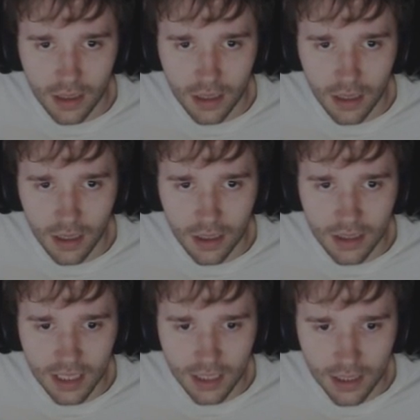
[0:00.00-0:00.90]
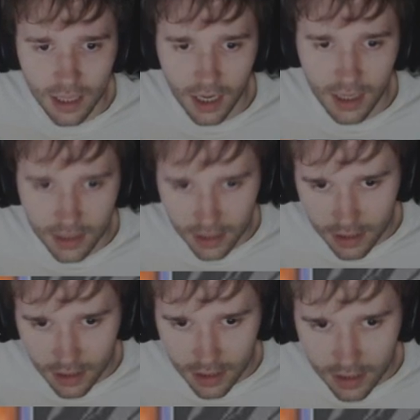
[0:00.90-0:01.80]
Uh, six
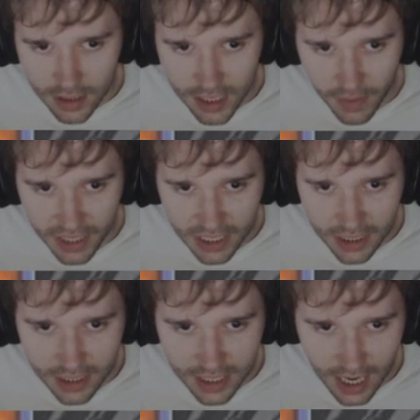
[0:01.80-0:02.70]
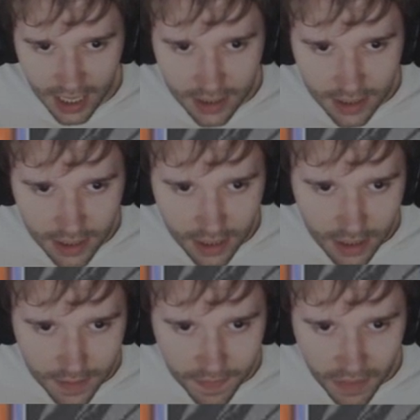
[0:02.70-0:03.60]
stars, semi-decent stats.
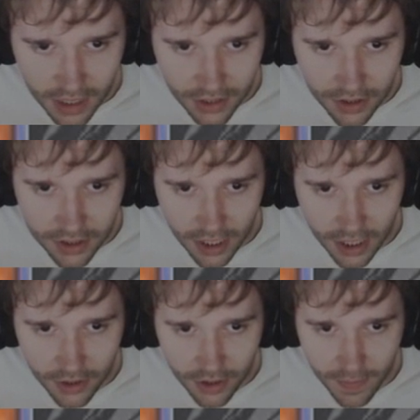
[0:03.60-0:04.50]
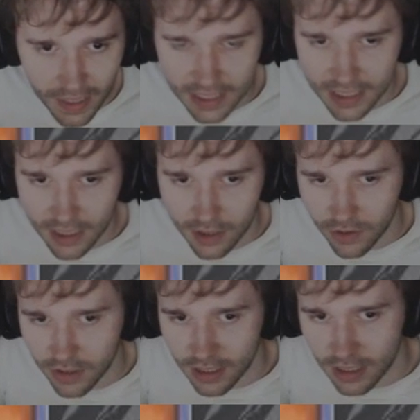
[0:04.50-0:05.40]
In your turn, you can pay six
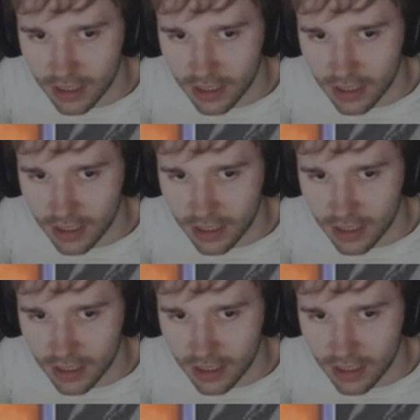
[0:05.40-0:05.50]
hundred